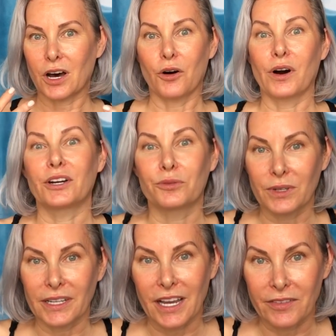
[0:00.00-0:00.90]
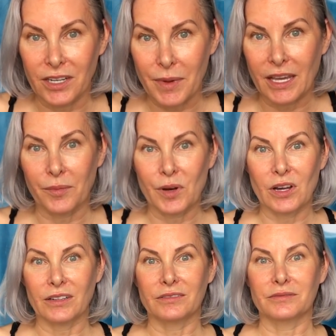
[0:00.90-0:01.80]
oh, I don't really have any makeup
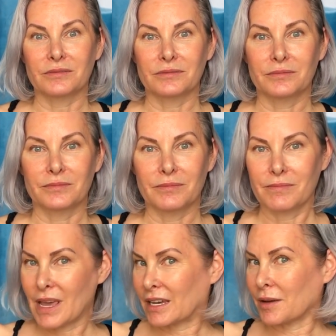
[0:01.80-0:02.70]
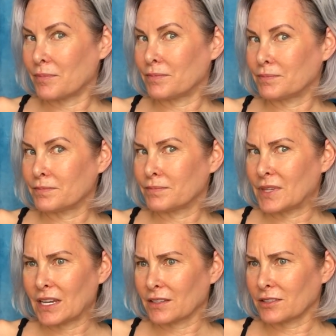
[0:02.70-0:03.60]
on, makeup
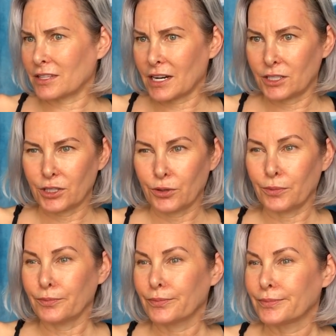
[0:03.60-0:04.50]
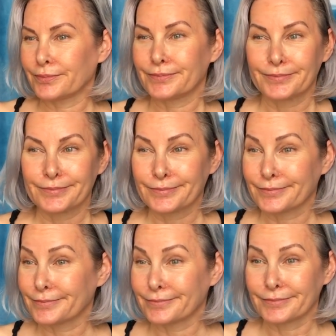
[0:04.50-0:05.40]
things that I do.
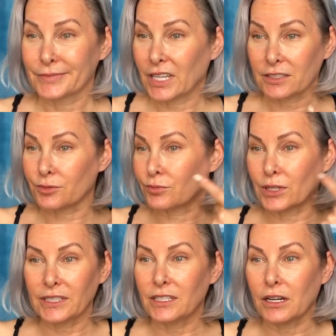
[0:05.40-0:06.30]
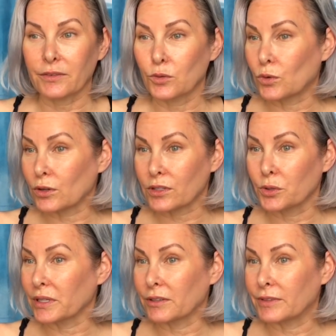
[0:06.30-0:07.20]
Yeah, it's really not even worth
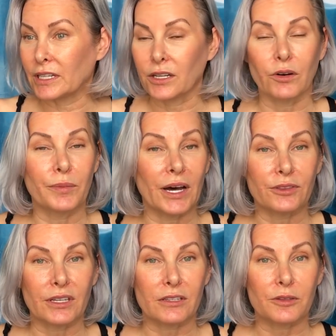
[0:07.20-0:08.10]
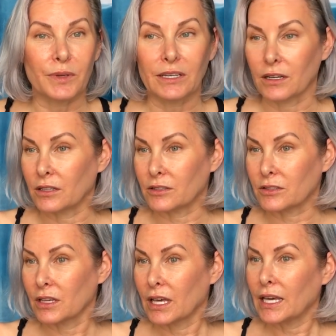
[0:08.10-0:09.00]
doing a video about this
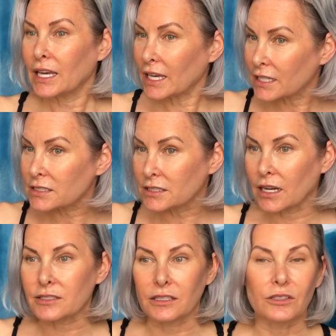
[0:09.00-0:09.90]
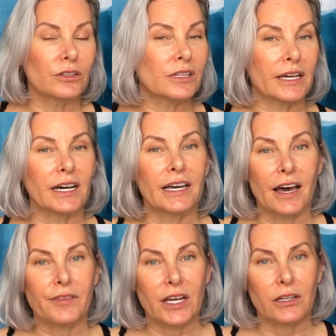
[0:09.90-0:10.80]
because it doesn't look like I
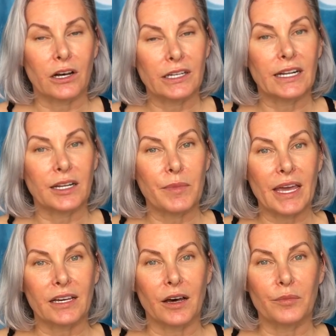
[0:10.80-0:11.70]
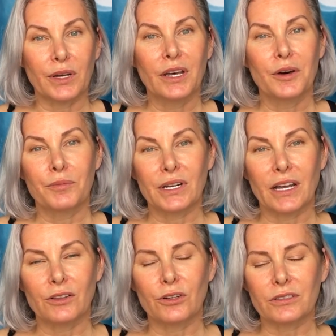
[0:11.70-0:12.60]
have on any makeup, but
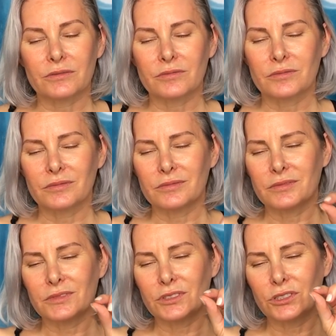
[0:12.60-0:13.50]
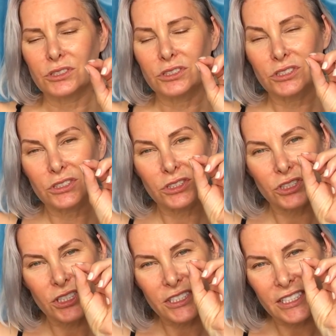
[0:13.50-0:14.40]
I look
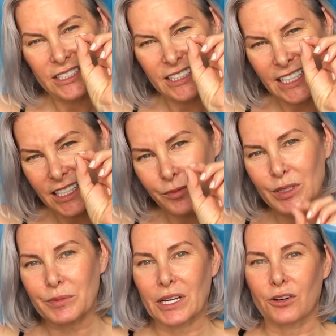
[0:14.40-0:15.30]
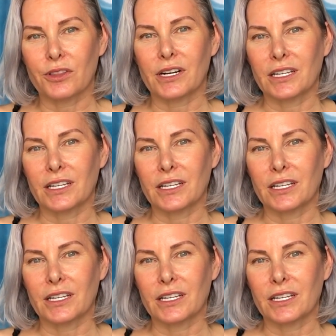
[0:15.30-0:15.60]
just a teeny bit better than